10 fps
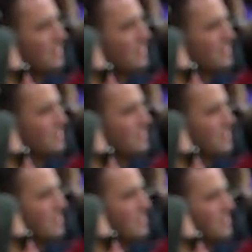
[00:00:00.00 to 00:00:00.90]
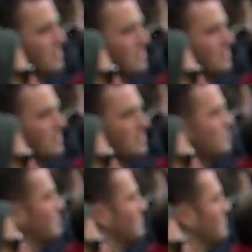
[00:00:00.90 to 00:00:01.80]

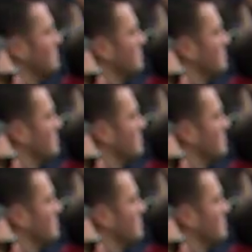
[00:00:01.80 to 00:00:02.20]
(silent)